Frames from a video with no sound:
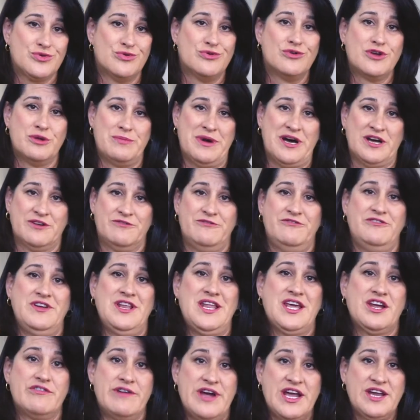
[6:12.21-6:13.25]
all about
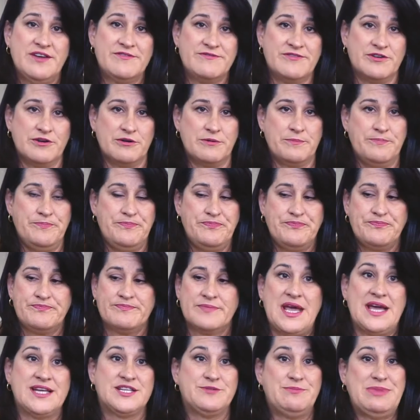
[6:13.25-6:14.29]
feeling grateful
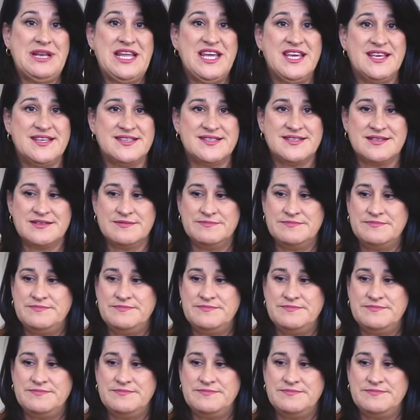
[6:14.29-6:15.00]
and pleased.